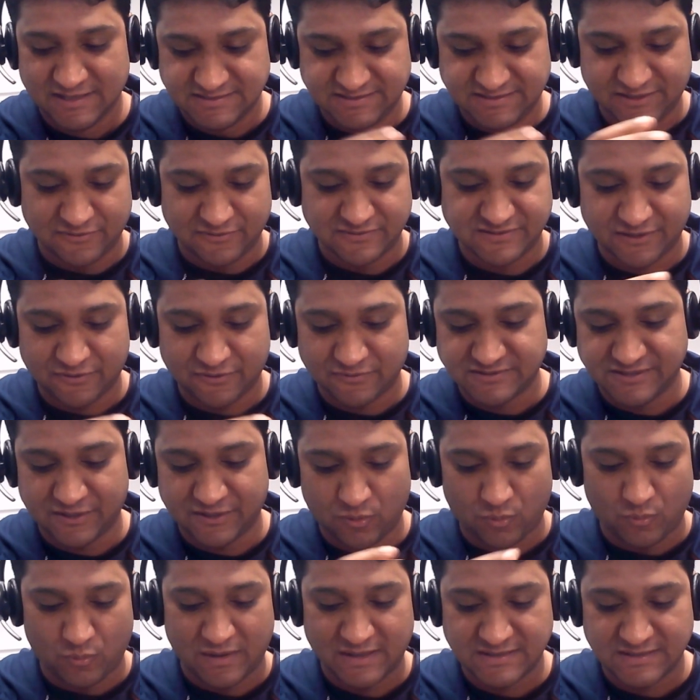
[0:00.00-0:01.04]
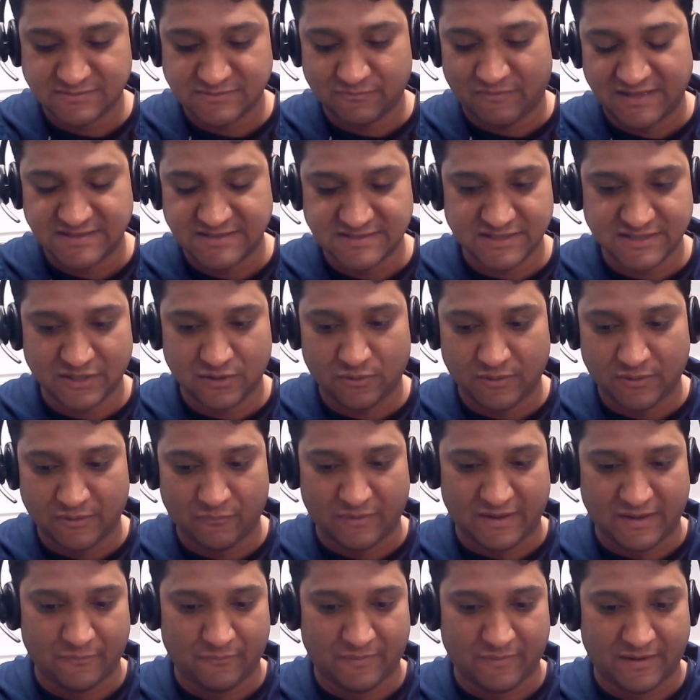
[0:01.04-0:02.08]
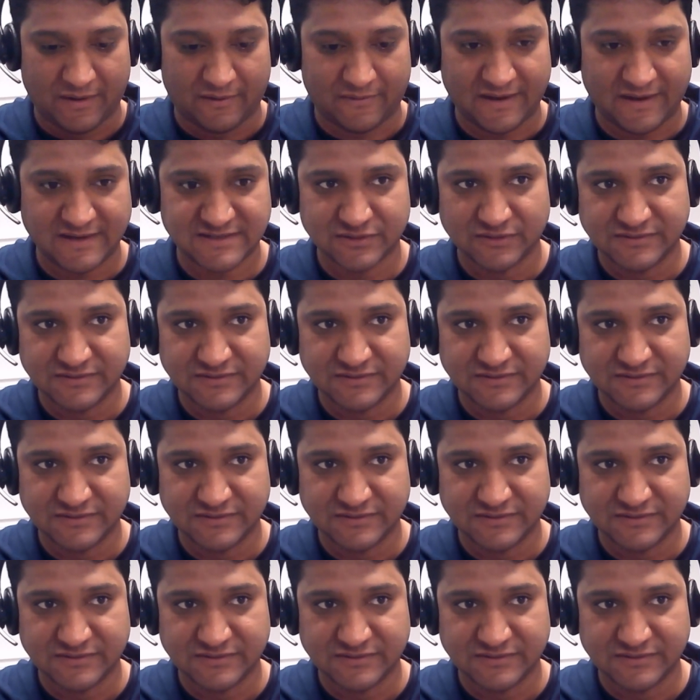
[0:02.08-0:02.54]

0, 0, 0, 1, 1, 0, and 1, 1, right?